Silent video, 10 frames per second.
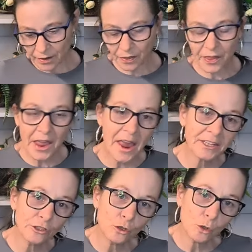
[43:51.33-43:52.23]
And there
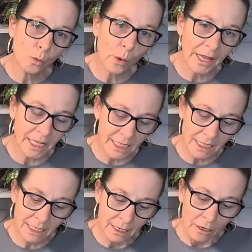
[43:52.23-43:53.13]
is your
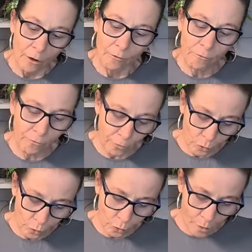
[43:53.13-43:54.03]
weight
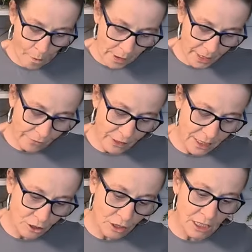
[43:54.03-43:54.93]
for if
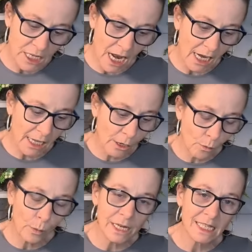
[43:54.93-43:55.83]
it's just slightly a
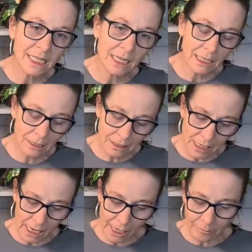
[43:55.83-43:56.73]
windy little
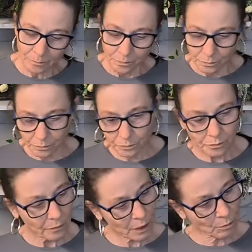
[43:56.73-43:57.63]
day,
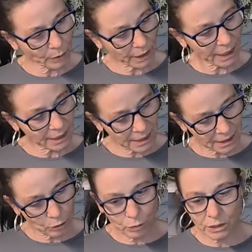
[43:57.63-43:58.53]
but yet you
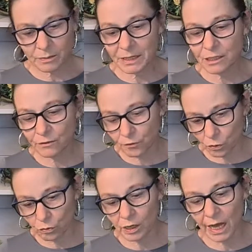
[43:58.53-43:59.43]
still want a bit of
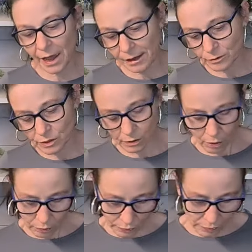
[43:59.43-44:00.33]
floral out
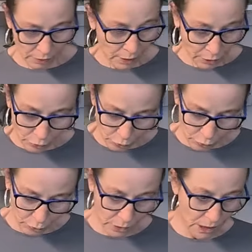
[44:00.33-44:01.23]
on
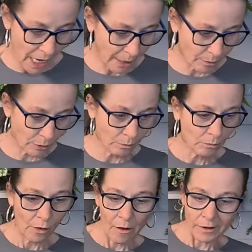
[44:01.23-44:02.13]
your table.
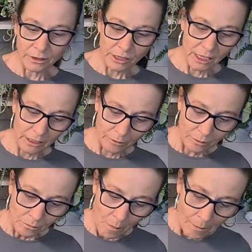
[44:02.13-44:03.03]
So
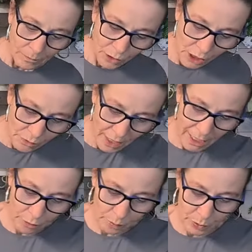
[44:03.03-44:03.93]
don't they
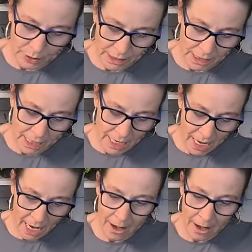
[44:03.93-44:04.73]
look pretty?